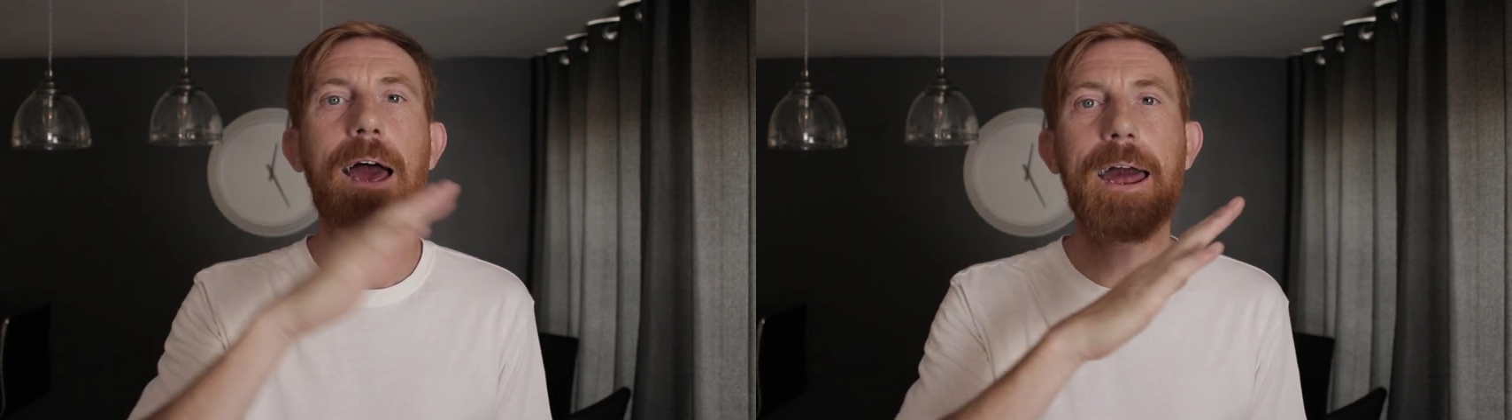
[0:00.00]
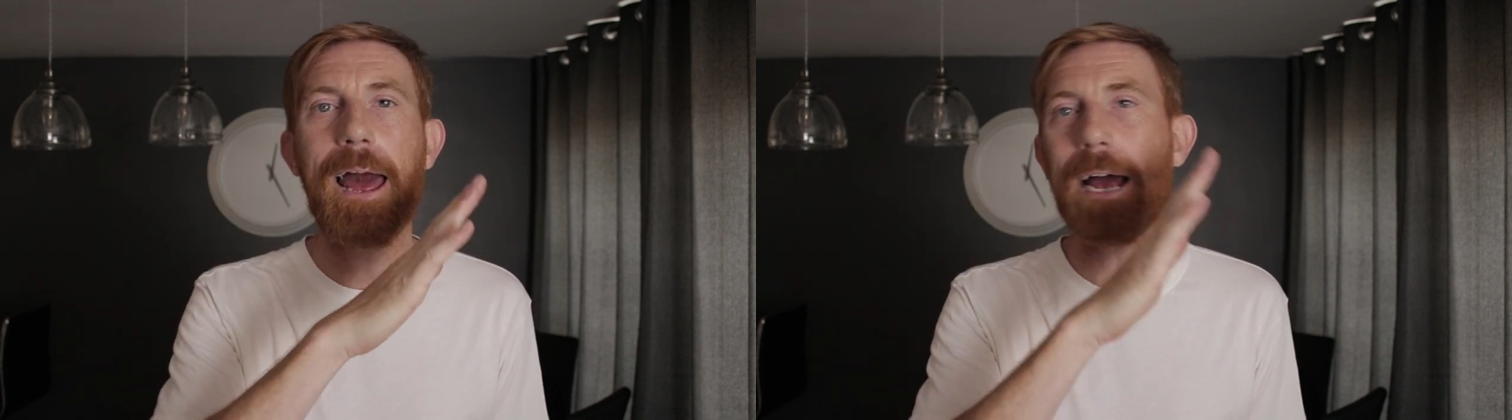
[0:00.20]

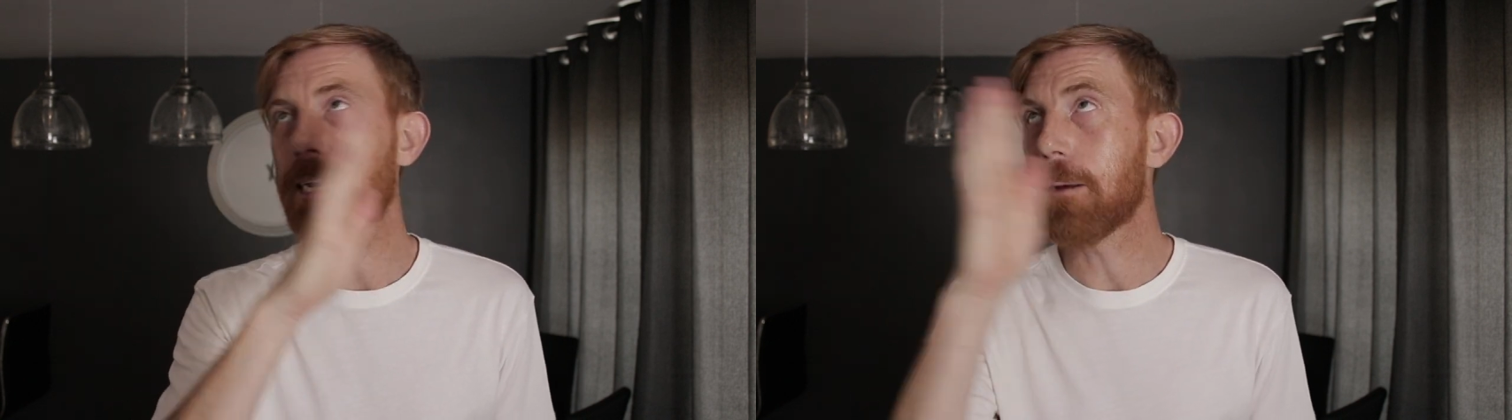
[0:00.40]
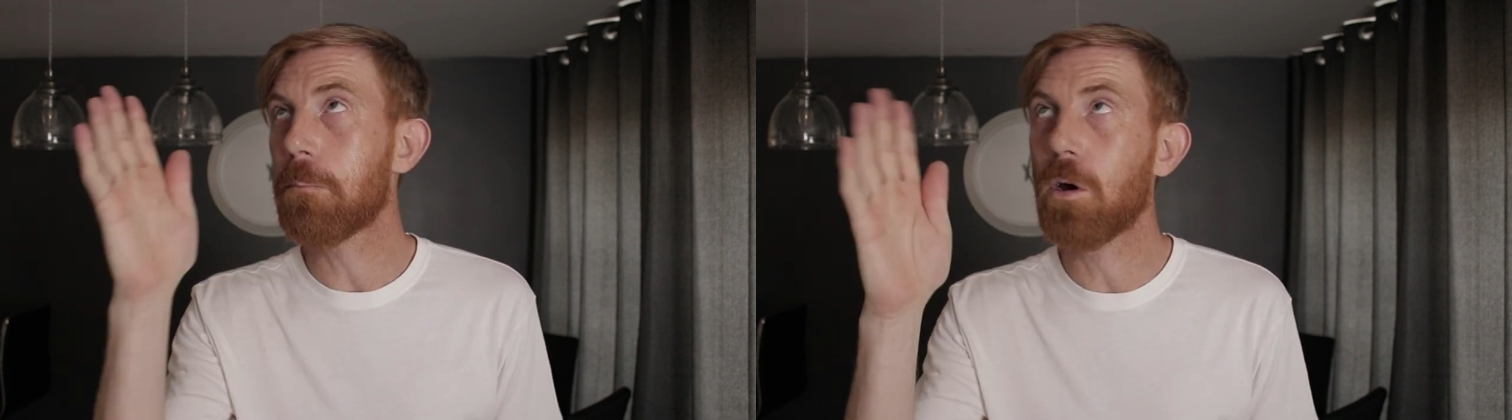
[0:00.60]
and
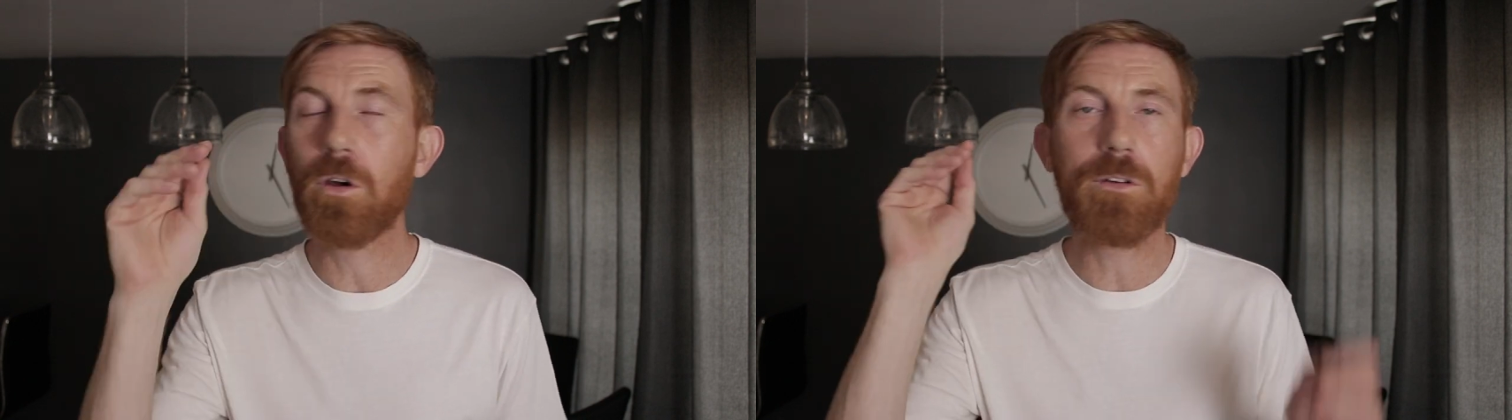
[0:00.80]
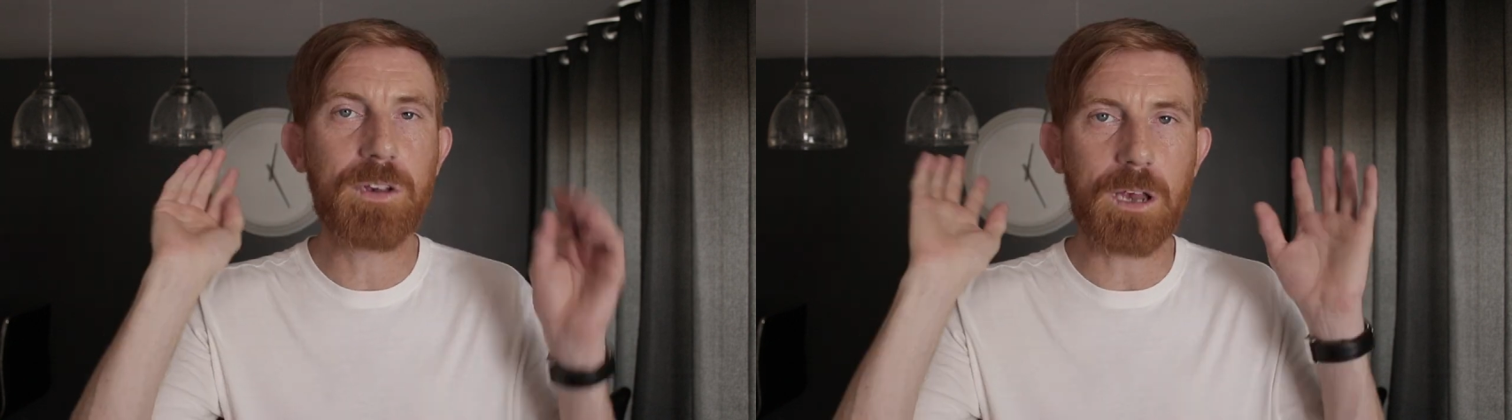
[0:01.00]
as it
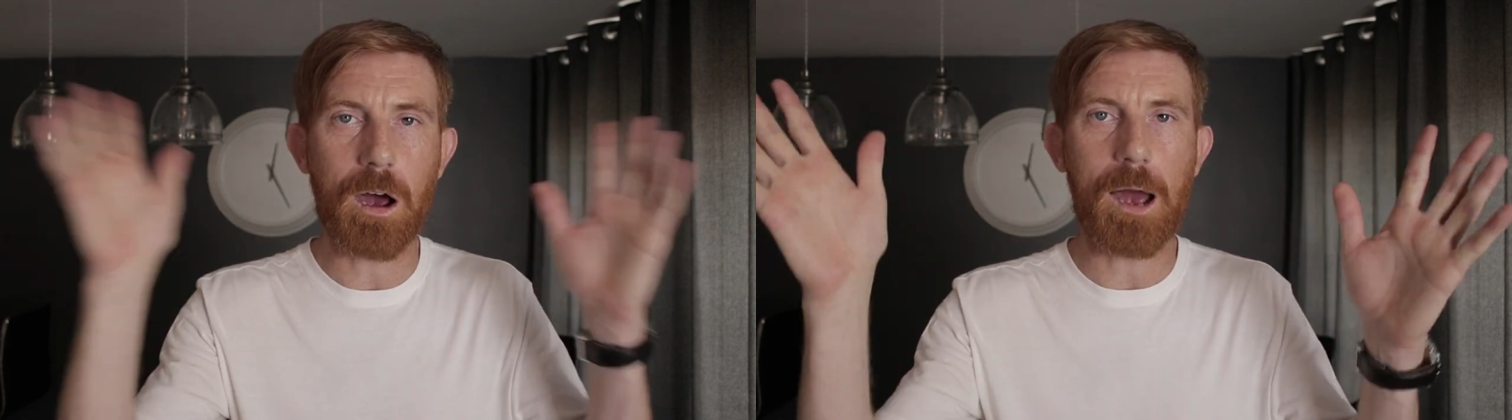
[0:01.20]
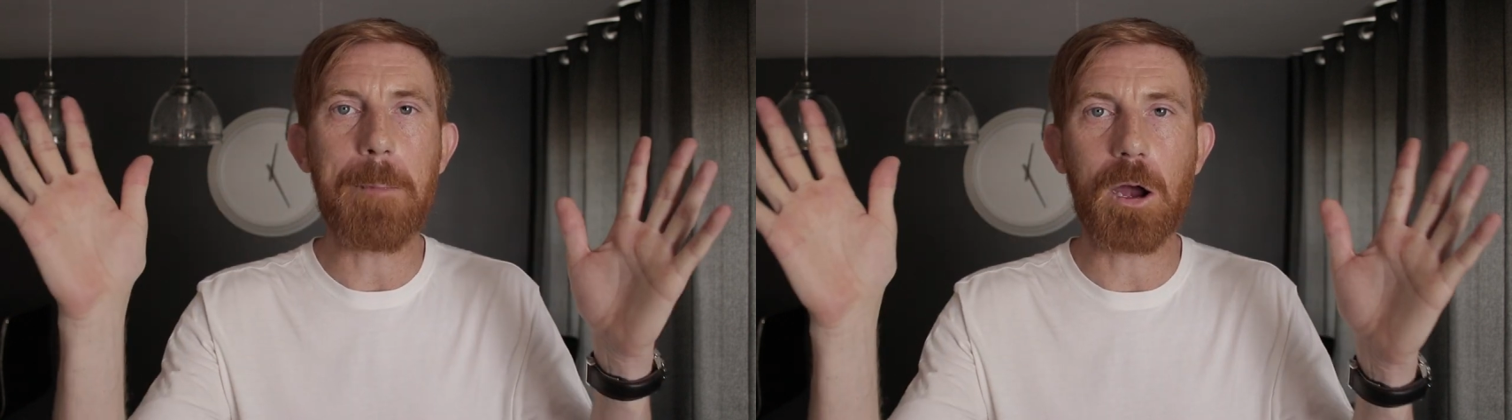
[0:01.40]
moves,
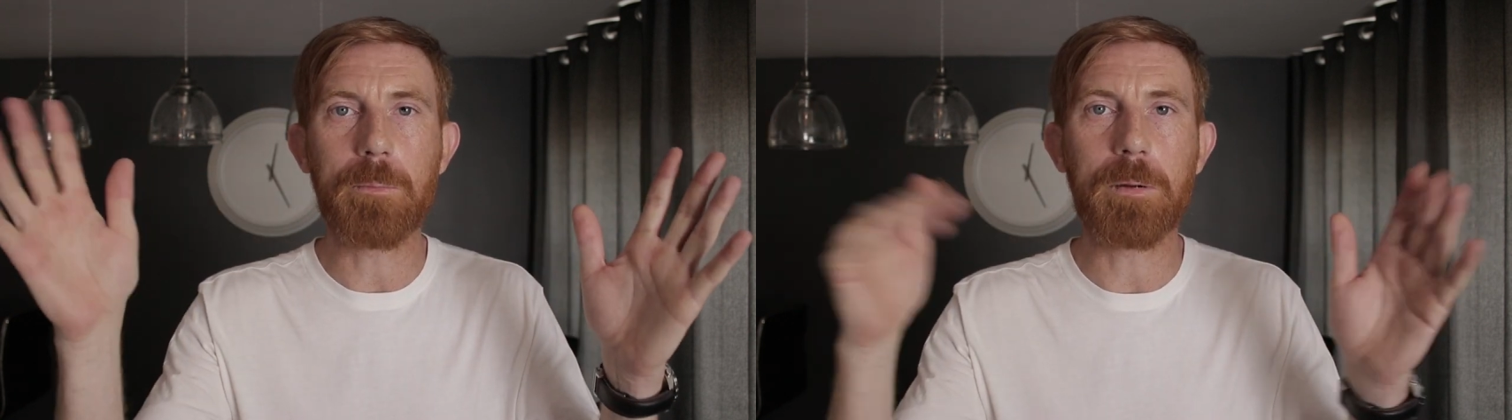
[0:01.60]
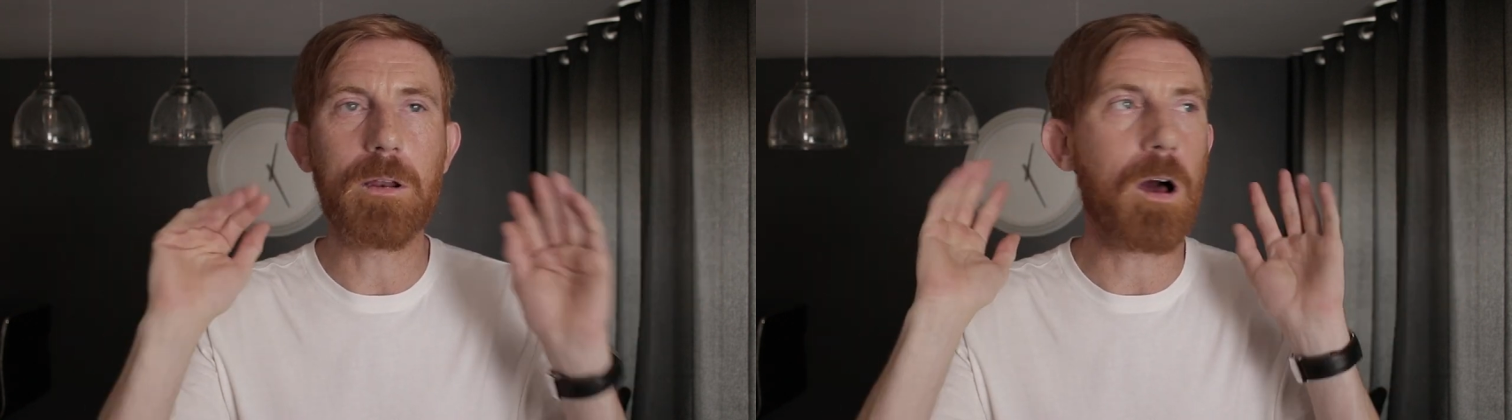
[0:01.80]
I'm
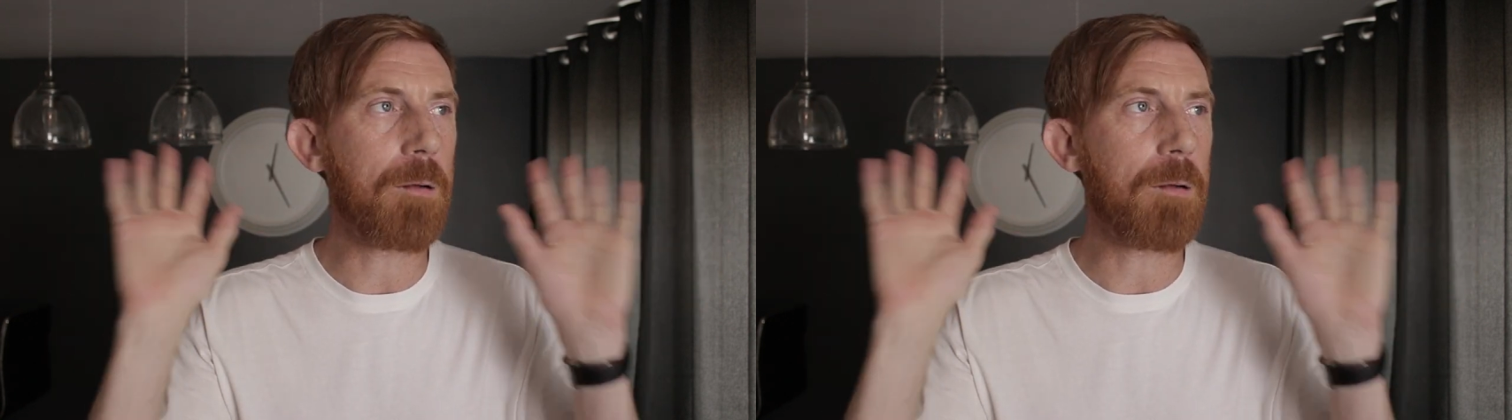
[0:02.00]
open.